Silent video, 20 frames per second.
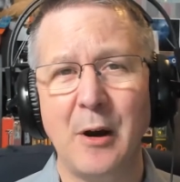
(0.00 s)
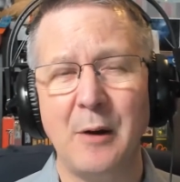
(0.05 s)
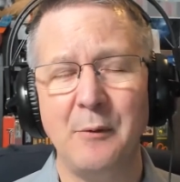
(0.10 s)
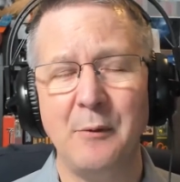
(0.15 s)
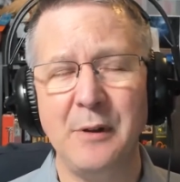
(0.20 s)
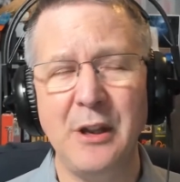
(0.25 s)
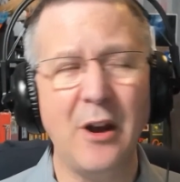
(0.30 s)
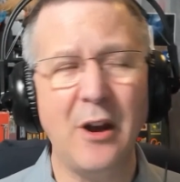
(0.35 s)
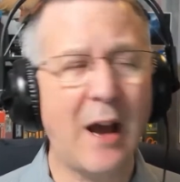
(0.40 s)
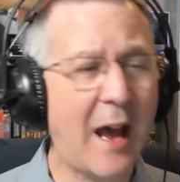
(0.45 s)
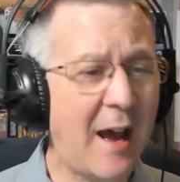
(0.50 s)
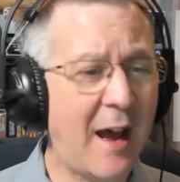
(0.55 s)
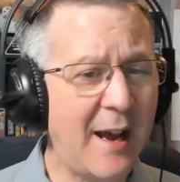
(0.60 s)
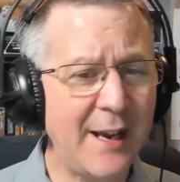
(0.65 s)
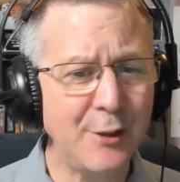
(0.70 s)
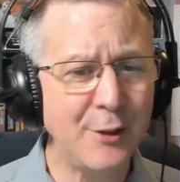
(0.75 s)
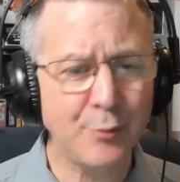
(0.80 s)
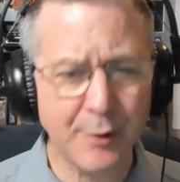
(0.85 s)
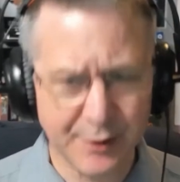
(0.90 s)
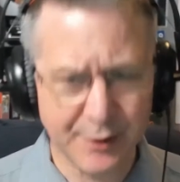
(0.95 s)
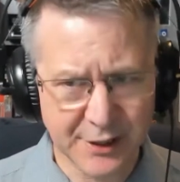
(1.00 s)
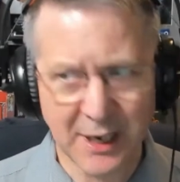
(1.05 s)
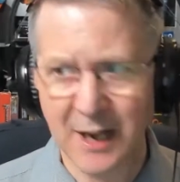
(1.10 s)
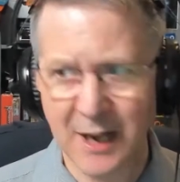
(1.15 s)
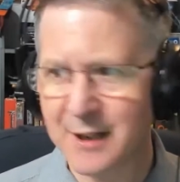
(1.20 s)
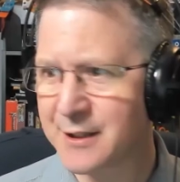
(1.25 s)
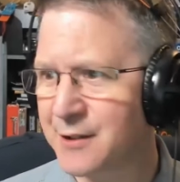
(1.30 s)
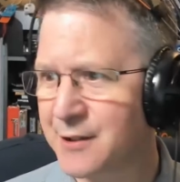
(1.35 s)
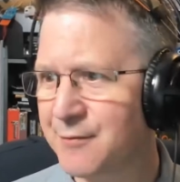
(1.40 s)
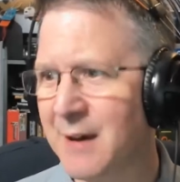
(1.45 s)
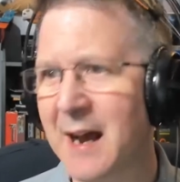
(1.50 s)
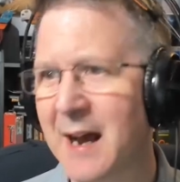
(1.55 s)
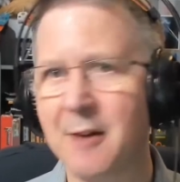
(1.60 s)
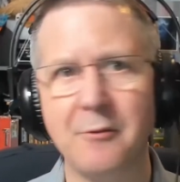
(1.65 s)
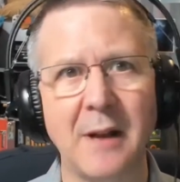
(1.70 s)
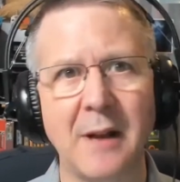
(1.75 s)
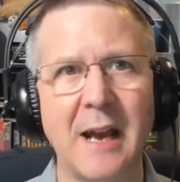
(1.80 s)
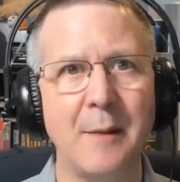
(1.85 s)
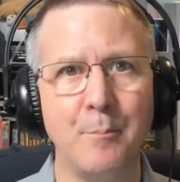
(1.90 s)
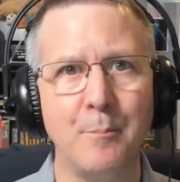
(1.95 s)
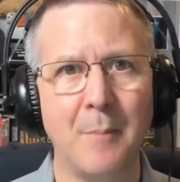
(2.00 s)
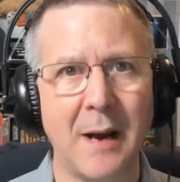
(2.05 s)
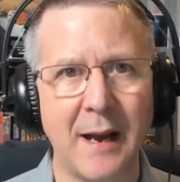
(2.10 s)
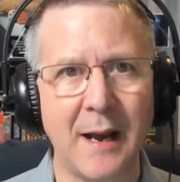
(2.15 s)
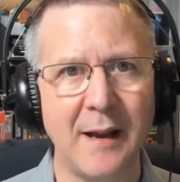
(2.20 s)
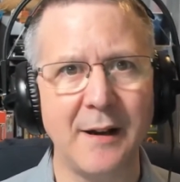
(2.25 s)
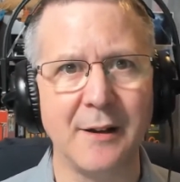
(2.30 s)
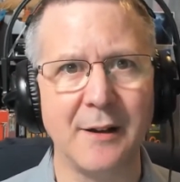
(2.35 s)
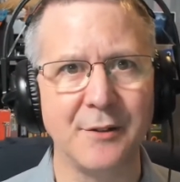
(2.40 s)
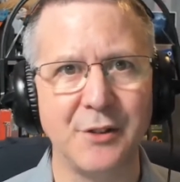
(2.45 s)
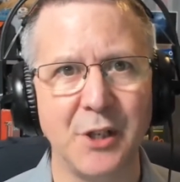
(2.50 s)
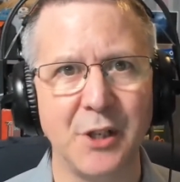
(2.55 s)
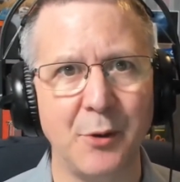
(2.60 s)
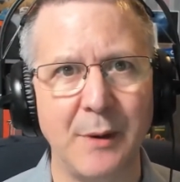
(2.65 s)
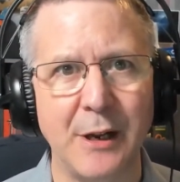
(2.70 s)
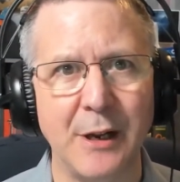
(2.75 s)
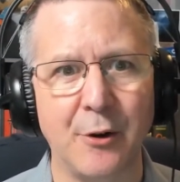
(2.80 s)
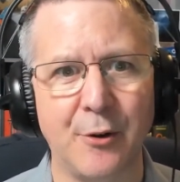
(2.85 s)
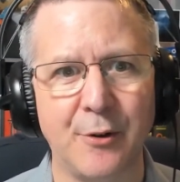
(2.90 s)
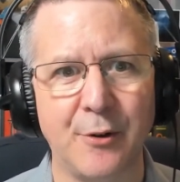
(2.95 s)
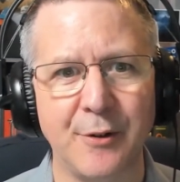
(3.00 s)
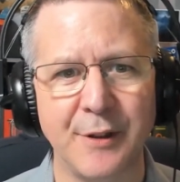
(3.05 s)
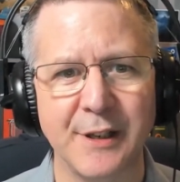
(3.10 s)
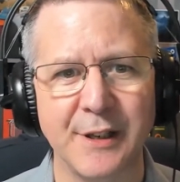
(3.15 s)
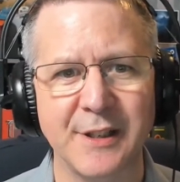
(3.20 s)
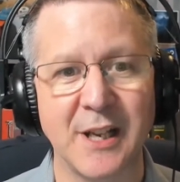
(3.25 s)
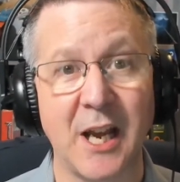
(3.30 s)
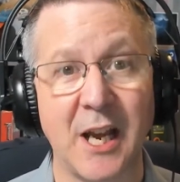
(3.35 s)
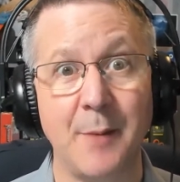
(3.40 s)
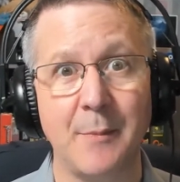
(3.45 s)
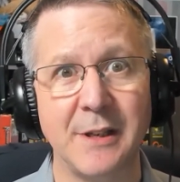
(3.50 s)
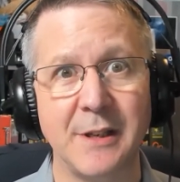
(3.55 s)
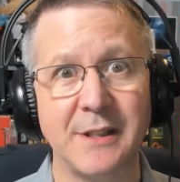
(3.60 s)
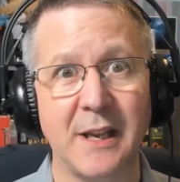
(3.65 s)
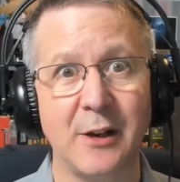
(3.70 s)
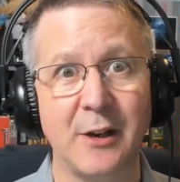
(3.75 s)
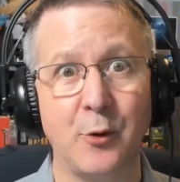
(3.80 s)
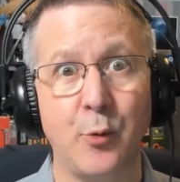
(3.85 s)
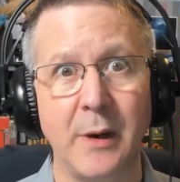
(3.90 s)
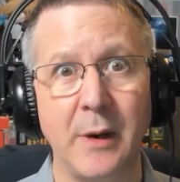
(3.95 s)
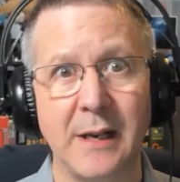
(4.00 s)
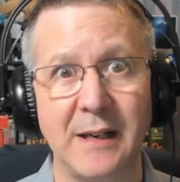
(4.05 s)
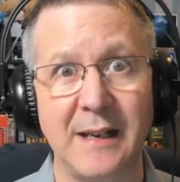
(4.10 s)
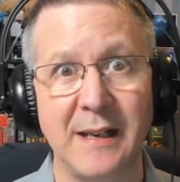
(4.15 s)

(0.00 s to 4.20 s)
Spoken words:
your eyes will dart around like mine are doing all the time as I quickly